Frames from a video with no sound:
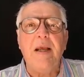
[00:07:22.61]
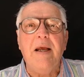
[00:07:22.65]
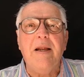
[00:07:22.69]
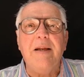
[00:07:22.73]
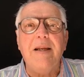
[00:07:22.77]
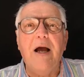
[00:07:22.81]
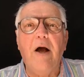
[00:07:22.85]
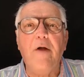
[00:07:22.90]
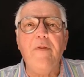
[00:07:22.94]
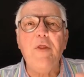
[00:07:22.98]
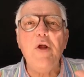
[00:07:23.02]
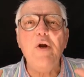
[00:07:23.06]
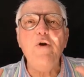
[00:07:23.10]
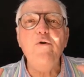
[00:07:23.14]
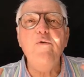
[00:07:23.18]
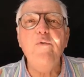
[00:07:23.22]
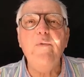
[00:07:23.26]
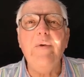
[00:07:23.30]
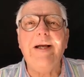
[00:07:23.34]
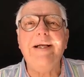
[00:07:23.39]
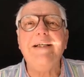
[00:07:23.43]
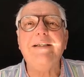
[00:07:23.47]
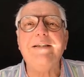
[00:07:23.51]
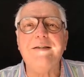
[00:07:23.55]
Now the
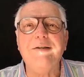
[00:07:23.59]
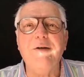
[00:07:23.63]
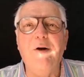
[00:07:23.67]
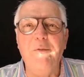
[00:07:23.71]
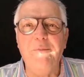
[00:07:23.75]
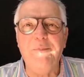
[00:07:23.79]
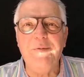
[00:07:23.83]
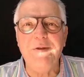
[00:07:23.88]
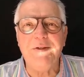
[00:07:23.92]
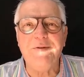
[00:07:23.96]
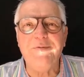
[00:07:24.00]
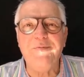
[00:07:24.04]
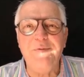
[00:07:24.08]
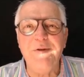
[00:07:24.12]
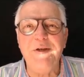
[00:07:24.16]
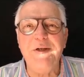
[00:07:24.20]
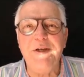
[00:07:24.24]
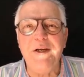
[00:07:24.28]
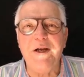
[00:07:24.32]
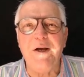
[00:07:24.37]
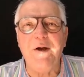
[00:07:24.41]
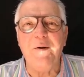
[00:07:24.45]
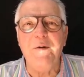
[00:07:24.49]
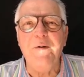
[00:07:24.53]
rest of this
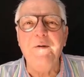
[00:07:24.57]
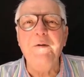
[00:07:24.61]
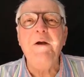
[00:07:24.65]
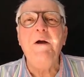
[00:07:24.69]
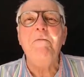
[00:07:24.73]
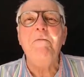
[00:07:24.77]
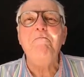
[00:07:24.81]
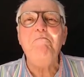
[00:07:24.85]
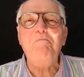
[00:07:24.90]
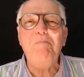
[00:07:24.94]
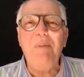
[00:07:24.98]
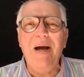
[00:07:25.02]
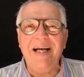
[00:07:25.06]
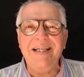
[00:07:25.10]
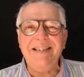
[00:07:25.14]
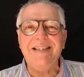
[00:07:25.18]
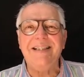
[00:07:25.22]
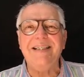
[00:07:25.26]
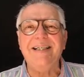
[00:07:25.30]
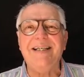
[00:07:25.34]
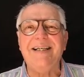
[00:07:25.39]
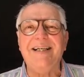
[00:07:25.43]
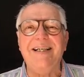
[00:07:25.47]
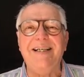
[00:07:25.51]
video
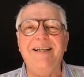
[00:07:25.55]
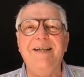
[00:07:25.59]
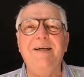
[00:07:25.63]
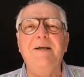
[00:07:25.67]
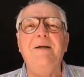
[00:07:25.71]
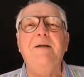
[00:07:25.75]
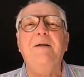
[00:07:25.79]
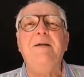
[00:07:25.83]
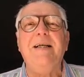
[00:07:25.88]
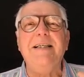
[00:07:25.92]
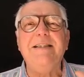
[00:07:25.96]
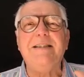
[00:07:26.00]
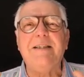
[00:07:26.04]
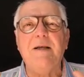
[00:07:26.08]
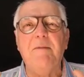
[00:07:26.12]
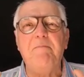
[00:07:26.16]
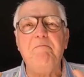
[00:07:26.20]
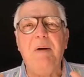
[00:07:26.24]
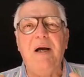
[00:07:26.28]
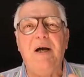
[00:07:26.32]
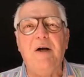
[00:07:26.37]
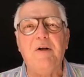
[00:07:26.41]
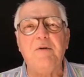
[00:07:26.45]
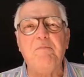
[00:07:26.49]
basically is
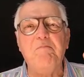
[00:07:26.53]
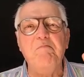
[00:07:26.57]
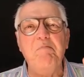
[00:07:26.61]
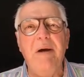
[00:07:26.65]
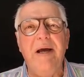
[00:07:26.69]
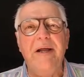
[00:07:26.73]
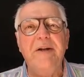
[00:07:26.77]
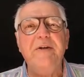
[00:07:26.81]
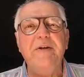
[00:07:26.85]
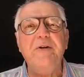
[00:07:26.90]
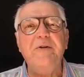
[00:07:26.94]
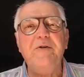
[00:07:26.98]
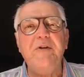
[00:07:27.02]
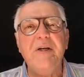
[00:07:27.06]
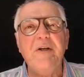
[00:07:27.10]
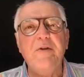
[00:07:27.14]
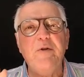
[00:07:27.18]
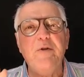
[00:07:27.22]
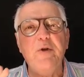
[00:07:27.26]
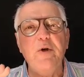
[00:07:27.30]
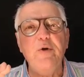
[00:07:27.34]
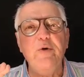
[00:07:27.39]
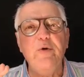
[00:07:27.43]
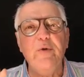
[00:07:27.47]
about
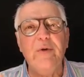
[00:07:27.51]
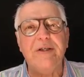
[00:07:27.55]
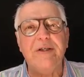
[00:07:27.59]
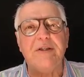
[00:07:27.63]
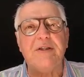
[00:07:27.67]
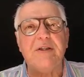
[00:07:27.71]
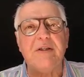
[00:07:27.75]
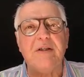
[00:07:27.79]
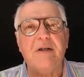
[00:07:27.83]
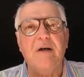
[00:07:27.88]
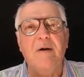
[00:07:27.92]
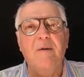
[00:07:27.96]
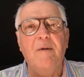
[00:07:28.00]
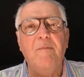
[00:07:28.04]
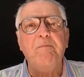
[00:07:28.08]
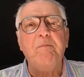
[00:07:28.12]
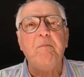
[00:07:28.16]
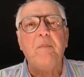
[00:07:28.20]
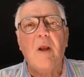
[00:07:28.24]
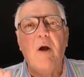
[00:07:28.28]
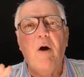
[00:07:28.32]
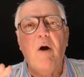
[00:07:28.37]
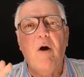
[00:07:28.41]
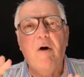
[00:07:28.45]
managing the risk
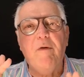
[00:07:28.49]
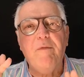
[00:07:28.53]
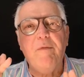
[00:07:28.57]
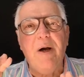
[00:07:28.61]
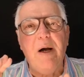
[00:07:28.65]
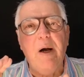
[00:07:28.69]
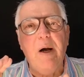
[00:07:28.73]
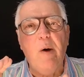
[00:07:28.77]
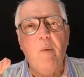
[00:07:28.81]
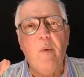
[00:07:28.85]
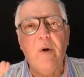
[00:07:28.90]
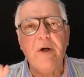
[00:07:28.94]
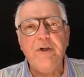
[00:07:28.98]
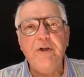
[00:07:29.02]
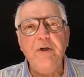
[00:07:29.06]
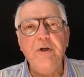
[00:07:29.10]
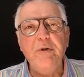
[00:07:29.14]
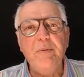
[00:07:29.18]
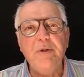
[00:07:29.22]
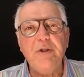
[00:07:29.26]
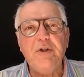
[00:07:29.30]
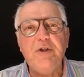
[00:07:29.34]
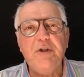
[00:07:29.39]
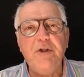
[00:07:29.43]
of what you
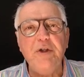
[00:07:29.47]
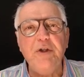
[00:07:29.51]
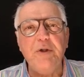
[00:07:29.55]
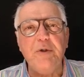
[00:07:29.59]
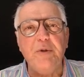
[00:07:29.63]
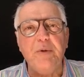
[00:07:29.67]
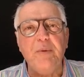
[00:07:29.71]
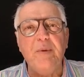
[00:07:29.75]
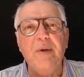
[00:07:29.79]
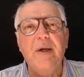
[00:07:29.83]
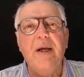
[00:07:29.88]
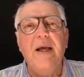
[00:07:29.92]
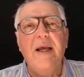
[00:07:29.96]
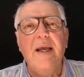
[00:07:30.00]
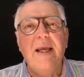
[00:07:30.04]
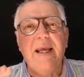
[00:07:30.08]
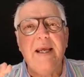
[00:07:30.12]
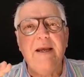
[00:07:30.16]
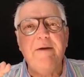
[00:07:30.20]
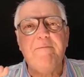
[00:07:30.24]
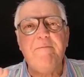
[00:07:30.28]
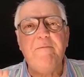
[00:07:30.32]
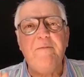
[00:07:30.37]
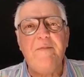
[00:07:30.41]
would do
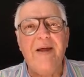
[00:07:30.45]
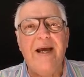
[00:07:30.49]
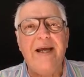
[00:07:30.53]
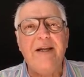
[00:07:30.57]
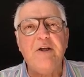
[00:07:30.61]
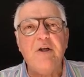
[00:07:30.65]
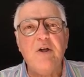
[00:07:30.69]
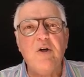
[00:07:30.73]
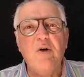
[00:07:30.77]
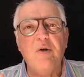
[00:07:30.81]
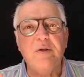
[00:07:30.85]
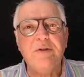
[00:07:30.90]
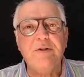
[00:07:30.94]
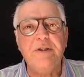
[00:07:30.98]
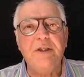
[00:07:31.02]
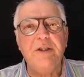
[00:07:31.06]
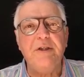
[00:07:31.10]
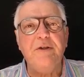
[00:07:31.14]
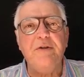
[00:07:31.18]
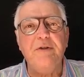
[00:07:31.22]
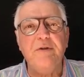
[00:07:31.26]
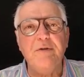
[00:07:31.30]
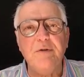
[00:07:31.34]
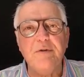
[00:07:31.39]
if that
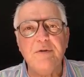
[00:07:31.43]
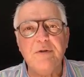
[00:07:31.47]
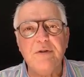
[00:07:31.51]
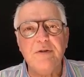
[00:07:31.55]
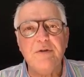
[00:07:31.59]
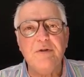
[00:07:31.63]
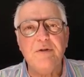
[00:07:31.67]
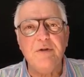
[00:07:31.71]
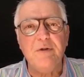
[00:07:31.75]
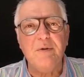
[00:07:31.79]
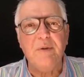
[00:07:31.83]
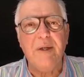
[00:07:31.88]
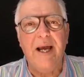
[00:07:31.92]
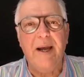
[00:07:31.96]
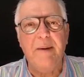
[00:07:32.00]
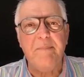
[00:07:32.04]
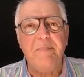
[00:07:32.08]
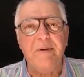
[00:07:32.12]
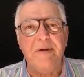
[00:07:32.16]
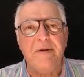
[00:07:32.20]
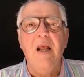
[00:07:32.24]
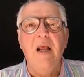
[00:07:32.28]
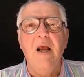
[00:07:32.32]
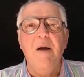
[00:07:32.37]
continues to
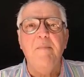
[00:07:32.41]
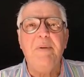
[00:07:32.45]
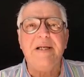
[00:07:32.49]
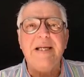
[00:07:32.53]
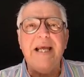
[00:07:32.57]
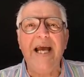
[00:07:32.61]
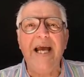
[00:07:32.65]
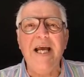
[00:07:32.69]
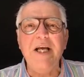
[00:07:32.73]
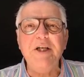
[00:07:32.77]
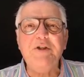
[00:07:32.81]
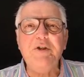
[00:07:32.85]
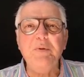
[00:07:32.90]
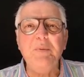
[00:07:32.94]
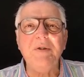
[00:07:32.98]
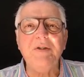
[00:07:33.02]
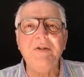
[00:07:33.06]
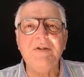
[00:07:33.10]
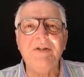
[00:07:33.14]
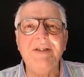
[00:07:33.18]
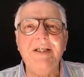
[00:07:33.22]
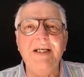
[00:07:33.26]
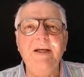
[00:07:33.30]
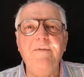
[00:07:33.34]
happen. But as you will
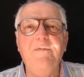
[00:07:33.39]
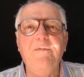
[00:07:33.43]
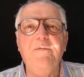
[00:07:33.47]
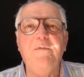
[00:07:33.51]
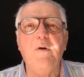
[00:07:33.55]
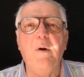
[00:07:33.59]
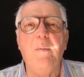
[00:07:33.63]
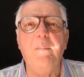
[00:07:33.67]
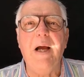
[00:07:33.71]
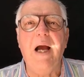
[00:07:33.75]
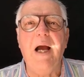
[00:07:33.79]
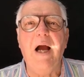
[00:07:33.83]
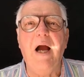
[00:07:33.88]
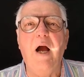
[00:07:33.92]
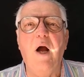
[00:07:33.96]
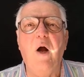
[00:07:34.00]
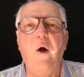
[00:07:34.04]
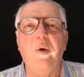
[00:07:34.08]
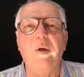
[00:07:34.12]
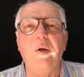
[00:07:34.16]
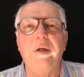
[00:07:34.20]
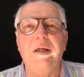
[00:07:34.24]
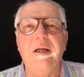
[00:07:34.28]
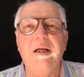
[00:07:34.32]
see from
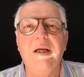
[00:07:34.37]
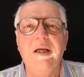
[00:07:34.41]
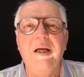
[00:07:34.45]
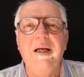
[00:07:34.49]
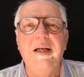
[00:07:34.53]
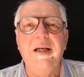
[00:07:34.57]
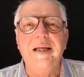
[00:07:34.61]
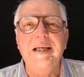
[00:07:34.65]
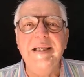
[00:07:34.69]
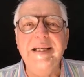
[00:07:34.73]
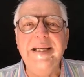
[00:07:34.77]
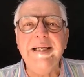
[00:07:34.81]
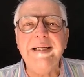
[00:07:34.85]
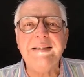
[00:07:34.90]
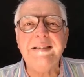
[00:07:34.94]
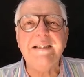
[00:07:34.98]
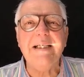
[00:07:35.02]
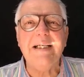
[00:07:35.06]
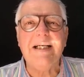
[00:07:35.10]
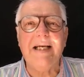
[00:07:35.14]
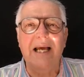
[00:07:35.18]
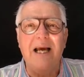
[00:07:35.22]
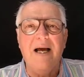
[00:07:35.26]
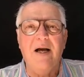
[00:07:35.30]
our linked
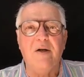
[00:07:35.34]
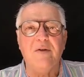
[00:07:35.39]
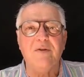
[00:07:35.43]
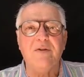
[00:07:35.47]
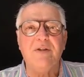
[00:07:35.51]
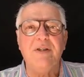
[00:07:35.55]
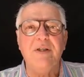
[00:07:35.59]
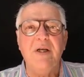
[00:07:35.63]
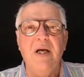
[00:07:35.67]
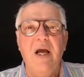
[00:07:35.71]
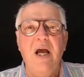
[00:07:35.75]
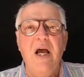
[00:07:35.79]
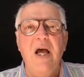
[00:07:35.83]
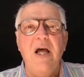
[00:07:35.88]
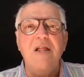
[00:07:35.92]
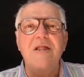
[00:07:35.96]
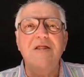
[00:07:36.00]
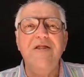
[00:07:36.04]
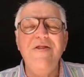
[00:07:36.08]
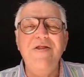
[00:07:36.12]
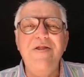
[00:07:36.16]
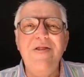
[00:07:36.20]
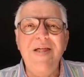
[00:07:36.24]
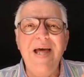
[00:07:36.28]
accounts,
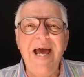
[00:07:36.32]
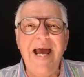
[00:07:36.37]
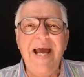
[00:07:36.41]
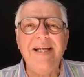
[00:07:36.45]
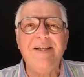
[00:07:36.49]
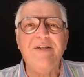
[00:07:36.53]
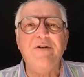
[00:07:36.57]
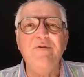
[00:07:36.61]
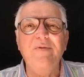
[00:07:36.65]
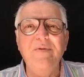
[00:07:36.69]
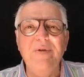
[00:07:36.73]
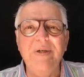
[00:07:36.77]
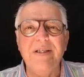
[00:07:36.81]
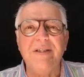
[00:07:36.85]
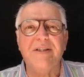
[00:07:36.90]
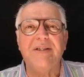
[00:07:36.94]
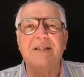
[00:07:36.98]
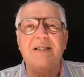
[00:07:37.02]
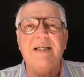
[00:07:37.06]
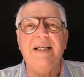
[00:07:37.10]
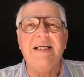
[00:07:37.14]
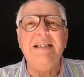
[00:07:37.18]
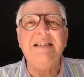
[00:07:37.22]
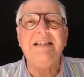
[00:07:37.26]
that
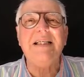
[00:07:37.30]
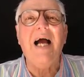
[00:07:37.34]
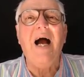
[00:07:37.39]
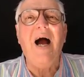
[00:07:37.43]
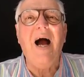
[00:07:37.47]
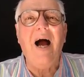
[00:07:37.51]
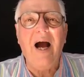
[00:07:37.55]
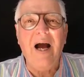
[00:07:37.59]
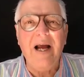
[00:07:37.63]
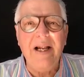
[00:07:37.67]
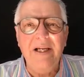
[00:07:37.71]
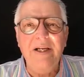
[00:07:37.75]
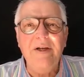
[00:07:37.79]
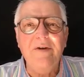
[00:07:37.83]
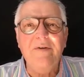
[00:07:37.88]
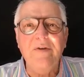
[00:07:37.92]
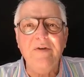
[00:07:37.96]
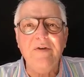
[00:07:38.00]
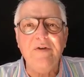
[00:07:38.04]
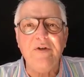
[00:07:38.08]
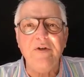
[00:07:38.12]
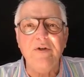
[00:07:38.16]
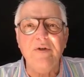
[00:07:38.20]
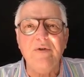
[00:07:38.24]
risk is highly
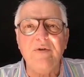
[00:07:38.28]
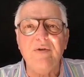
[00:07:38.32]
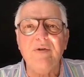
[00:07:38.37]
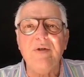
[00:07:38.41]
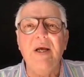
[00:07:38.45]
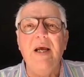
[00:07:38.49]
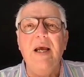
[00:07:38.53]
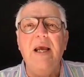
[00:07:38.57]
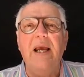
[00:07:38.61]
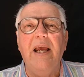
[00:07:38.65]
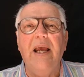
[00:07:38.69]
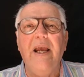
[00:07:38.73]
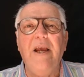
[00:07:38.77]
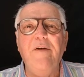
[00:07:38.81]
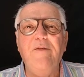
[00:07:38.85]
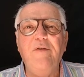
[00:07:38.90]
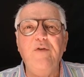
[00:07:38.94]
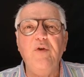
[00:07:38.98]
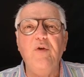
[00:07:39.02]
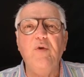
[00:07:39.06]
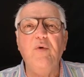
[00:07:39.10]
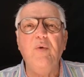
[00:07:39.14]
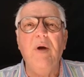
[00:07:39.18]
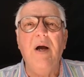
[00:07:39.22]
reduced
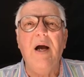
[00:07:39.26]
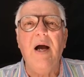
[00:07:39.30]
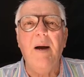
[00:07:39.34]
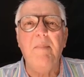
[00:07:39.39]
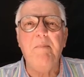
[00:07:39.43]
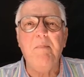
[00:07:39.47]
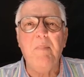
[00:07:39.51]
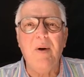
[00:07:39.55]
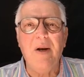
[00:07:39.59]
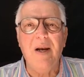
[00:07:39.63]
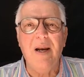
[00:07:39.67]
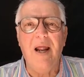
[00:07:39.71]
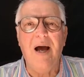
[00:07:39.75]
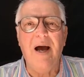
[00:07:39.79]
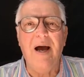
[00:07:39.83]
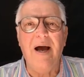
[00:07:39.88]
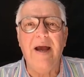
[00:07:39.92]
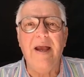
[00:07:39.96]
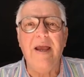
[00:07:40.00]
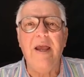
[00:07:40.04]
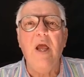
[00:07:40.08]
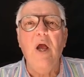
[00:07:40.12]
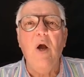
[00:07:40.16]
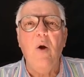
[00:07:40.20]
if you
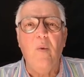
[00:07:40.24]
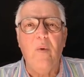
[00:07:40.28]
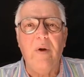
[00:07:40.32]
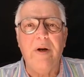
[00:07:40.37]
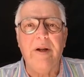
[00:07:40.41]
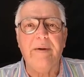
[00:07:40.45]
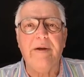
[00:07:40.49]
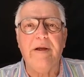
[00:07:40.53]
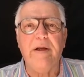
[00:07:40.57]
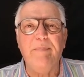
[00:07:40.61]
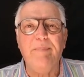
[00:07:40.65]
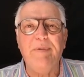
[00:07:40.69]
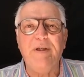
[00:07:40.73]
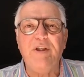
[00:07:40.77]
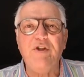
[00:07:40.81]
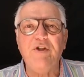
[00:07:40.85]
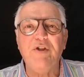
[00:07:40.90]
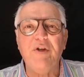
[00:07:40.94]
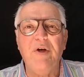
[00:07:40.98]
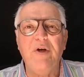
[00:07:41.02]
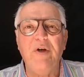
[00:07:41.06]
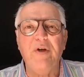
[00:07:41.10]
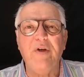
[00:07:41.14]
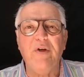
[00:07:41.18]
apply what I'm going to be
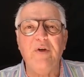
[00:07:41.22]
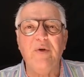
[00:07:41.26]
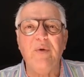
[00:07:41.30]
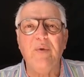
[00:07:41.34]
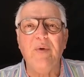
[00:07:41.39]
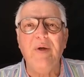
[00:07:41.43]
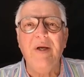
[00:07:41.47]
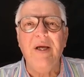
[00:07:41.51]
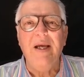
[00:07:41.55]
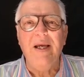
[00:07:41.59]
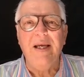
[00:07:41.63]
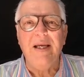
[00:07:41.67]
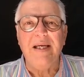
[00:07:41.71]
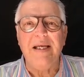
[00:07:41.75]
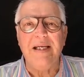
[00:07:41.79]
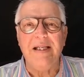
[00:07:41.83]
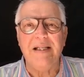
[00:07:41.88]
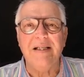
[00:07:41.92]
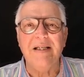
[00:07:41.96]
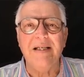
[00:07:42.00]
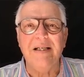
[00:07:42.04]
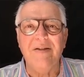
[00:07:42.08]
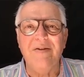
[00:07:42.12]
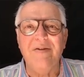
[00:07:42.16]
showing you
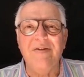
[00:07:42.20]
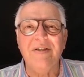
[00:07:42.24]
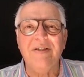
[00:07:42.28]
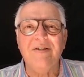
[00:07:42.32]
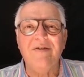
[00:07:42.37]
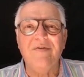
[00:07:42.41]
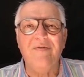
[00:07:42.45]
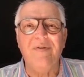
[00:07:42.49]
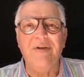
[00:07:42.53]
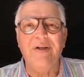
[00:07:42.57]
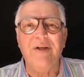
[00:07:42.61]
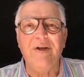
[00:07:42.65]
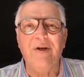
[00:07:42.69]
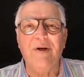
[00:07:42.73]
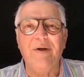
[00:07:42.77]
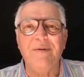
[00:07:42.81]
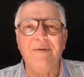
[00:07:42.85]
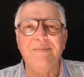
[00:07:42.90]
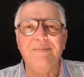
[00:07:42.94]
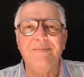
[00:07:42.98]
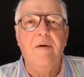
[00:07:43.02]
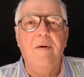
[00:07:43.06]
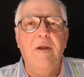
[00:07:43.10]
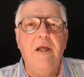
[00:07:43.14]
in this video.
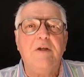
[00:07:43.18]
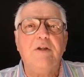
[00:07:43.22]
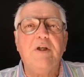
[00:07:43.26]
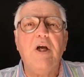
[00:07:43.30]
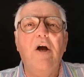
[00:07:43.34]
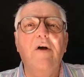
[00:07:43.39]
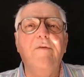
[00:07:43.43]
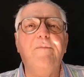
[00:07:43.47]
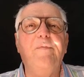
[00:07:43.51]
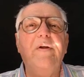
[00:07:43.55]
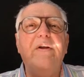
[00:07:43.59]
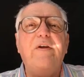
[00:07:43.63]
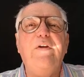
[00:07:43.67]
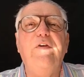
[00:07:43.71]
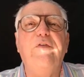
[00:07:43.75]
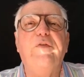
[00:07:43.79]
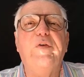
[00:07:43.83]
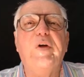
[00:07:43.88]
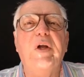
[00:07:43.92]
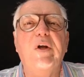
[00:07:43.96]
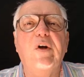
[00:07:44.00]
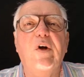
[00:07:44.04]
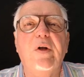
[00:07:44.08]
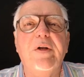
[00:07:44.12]
So hopefully you've
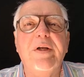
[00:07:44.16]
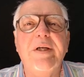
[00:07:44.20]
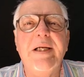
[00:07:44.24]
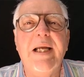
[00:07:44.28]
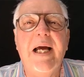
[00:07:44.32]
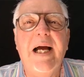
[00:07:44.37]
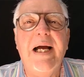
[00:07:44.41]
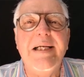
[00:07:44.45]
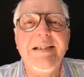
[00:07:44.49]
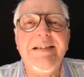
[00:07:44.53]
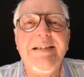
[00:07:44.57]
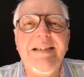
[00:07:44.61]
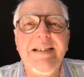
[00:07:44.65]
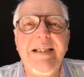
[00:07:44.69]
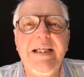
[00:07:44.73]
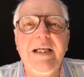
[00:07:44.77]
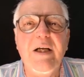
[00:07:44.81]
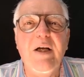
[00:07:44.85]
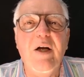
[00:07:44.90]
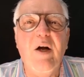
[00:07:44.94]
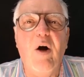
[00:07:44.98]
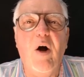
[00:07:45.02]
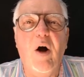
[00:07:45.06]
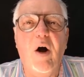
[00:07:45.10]
got, got an
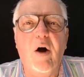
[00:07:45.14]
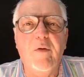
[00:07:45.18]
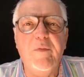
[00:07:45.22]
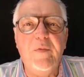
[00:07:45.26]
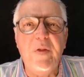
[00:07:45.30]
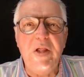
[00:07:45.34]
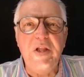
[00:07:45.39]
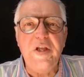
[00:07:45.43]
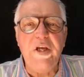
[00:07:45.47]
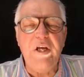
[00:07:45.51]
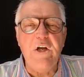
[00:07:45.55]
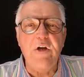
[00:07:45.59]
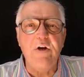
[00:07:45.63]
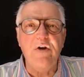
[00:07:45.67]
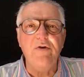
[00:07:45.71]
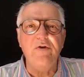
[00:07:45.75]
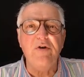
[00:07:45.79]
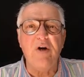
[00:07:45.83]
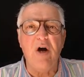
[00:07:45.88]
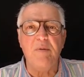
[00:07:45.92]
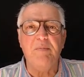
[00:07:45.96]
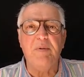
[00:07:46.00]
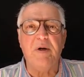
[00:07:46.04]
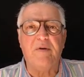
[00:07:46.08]
idea of the
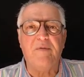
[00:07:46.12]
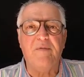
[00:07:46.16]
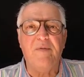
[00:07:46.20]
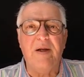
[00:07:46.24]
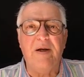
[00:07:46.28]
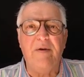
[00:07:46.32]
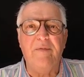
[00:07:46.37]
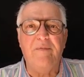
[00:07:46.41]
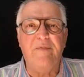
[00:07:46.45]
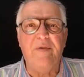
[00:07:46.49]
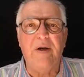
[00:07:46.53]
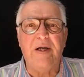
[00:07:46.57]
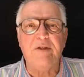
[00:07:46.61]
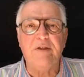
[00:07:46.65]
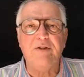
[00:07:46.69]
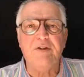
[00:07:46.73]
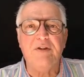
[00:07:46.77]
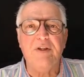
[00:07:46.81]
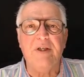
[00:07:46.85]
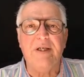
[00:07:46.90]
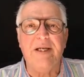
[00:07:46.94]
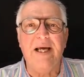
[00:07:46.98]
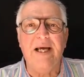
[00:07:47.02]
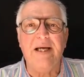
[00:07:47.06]
robot
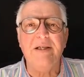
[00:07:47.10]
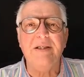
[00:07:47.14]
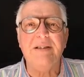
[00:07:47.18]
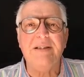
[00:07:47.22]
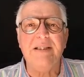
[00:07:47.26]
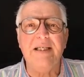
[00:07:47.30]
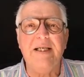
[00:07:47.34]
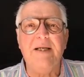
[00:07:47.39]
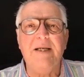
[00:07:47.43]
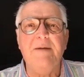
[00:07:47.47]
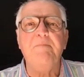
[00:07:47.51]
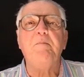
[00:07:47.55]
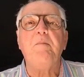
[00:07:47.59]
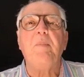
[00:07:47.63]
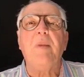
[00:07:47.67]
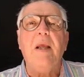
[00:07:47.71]
functionality.